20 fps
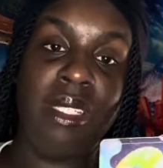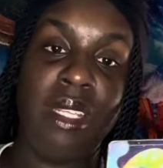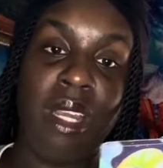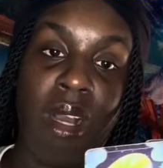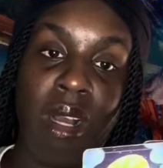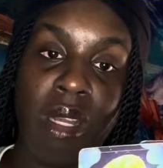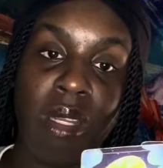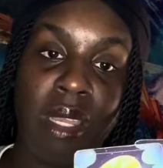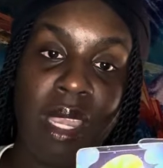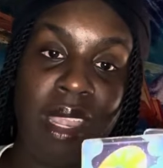
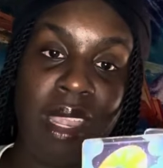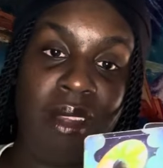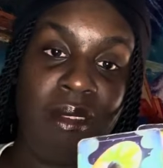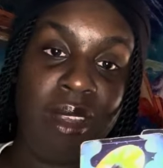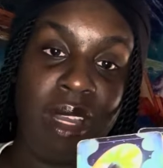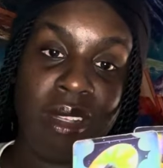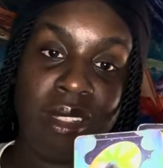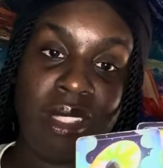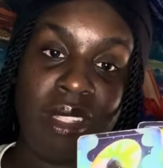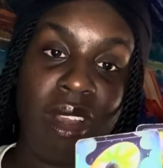Y'all came,
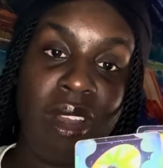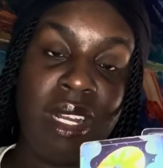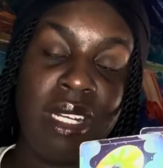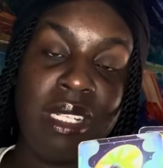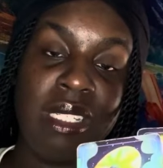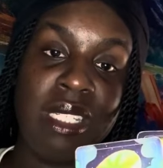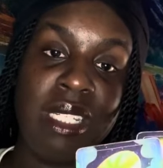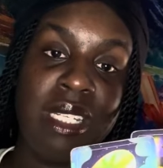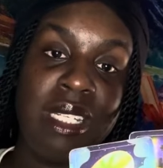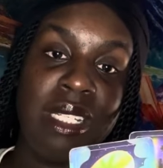y'all star
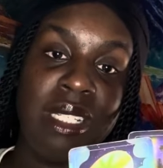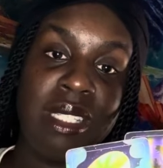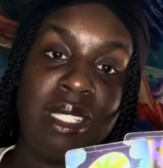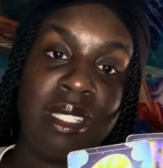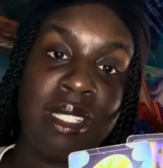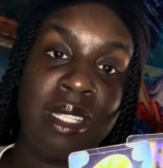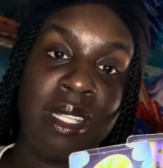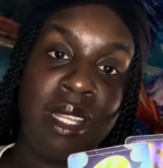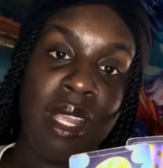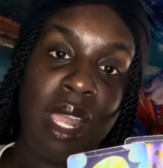seeds.
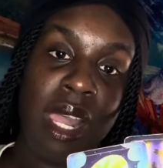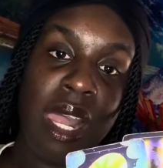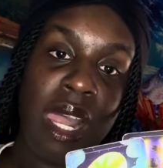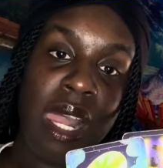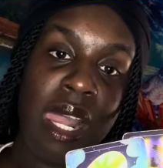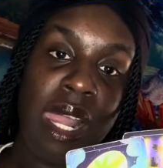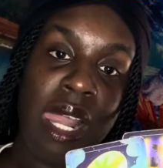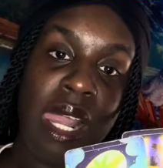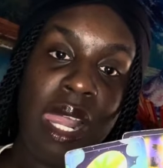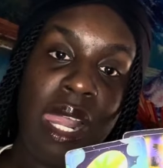
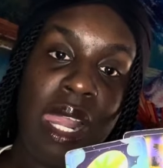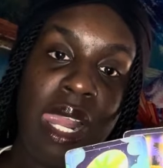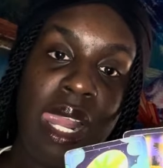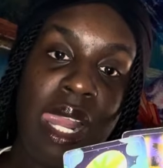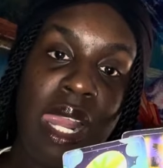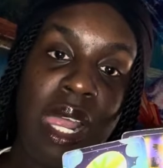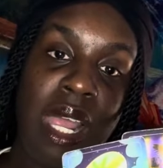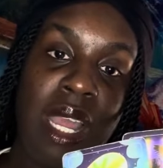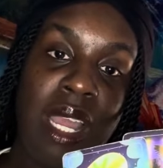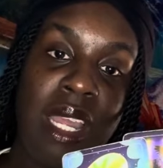
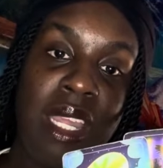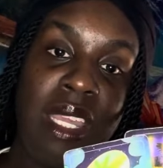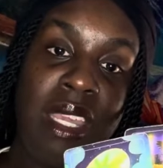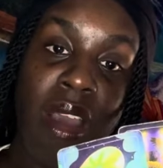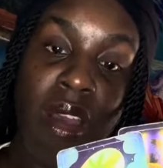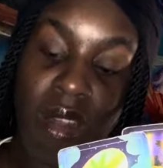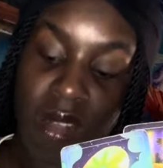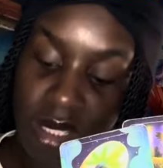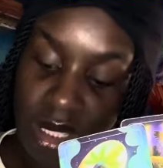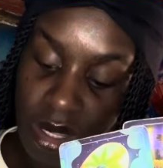
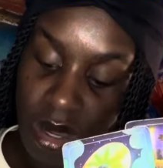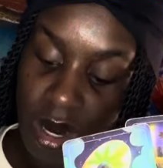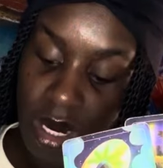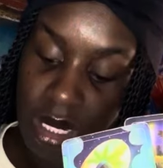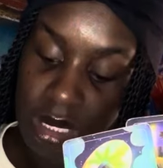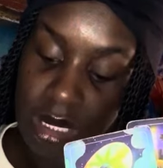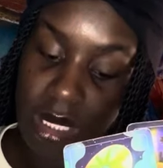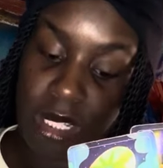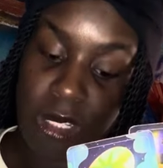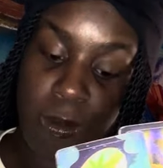Y'all star
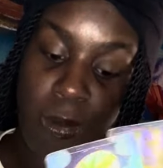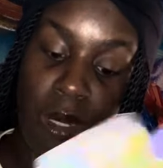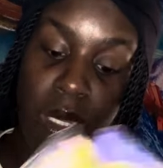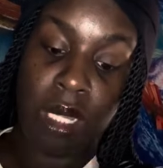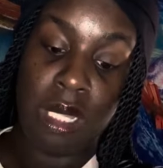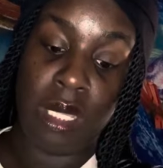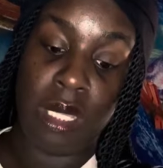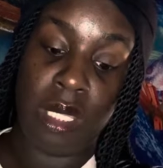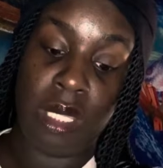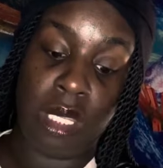seeds, but
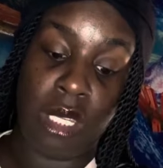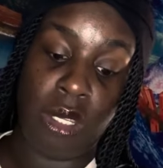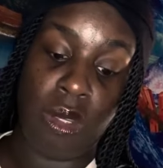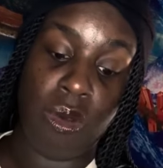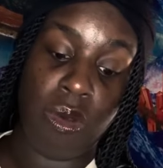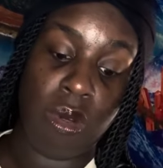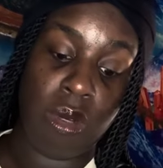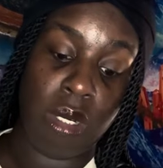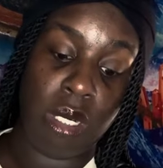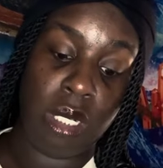
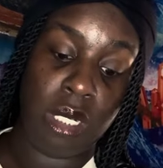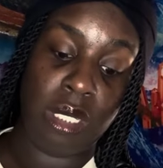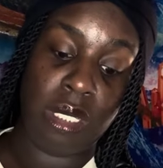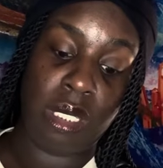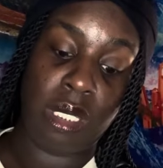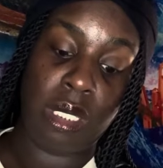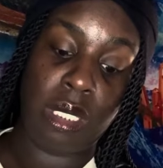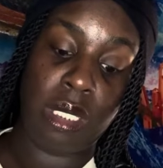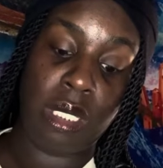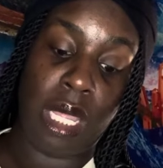your
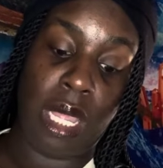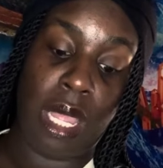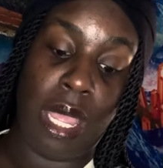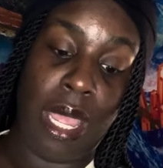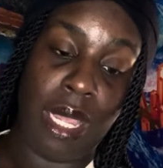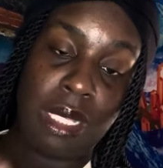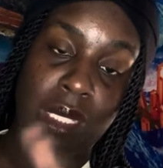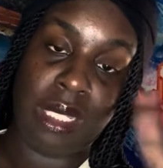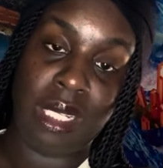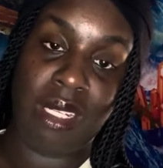
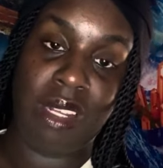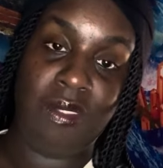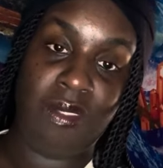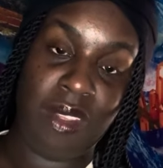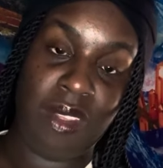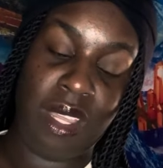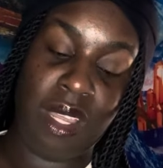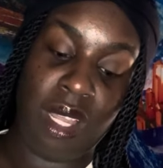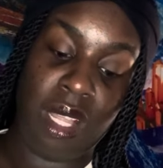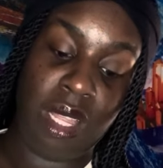
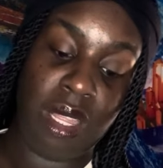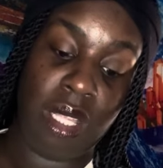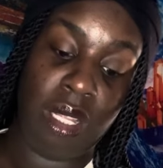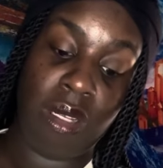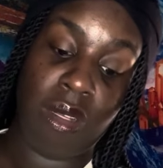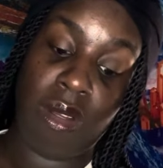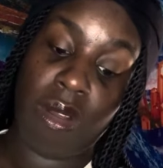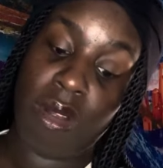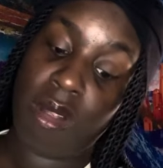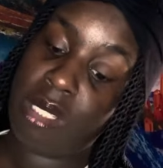ex-significant other
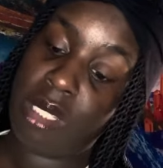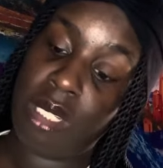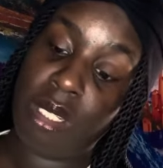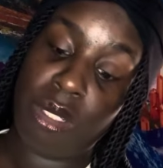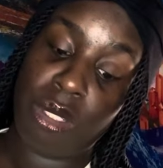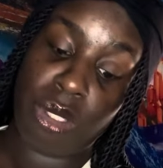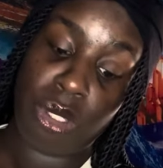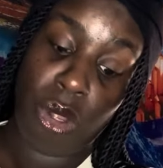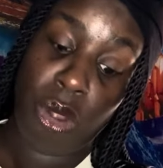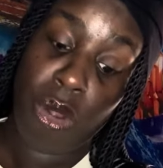lost their
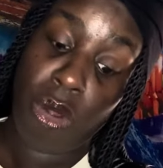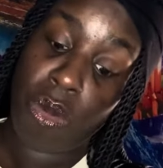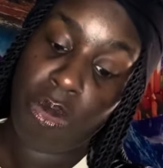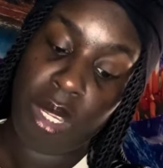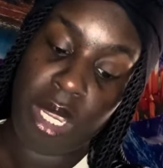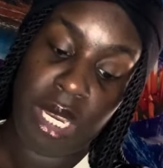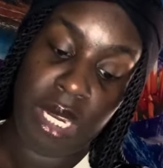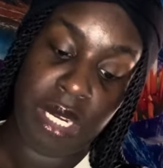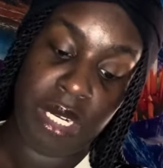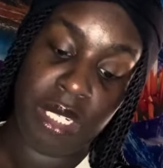soul
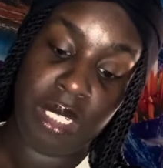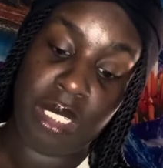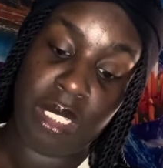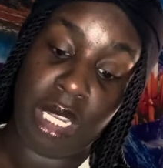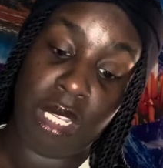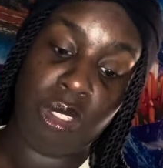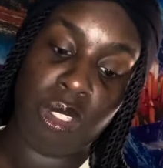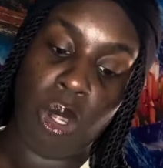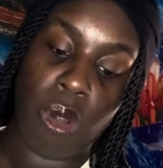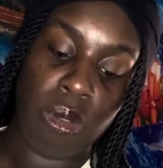here. They
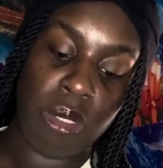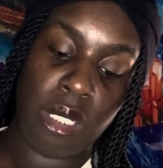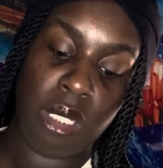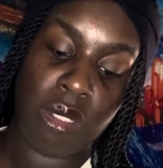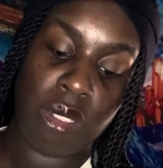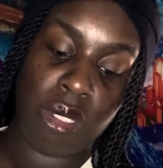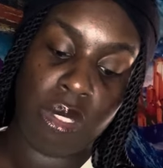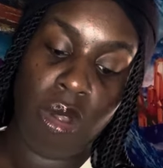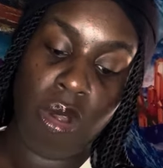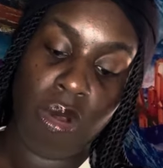sold their
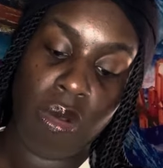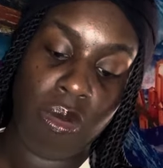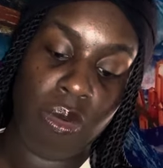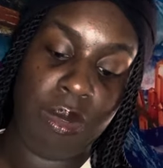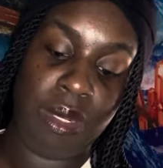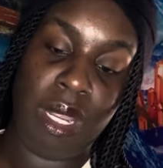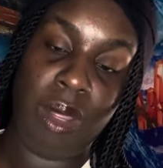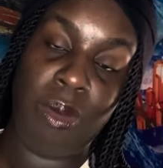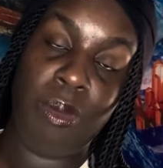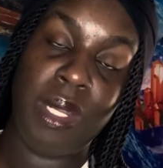soul when
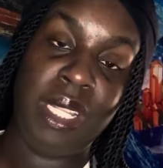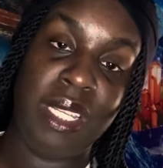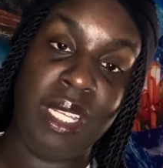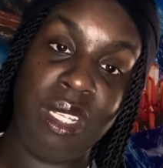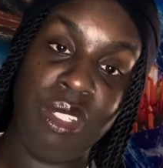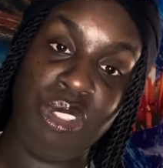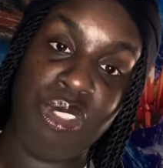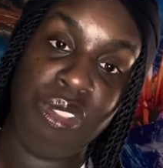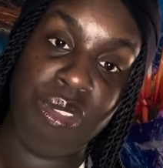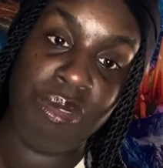they went
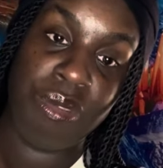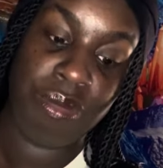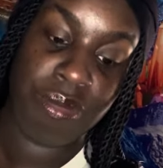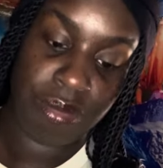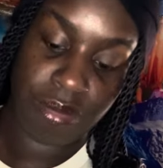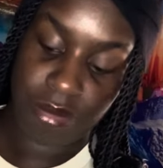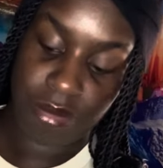against you.